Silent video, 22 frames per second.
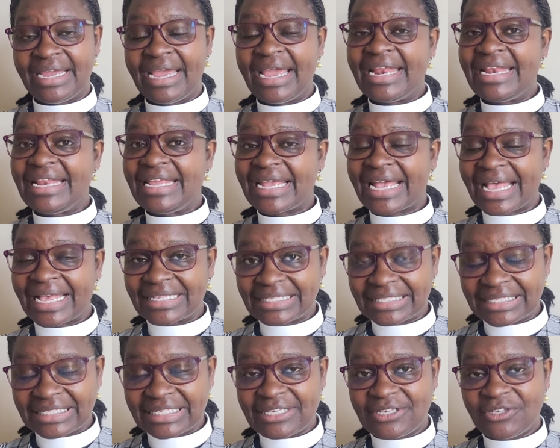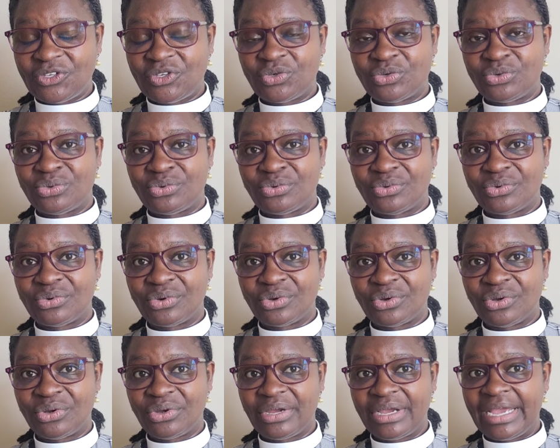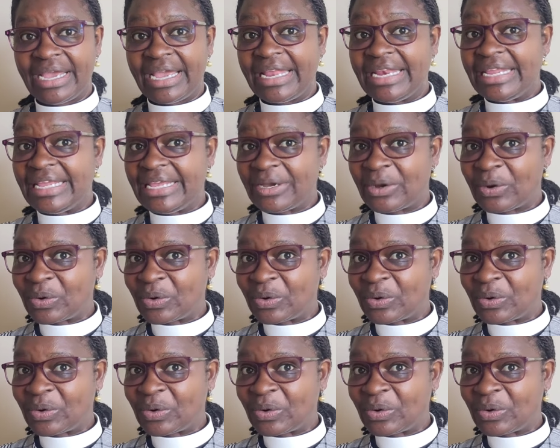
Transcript: and He can see you and He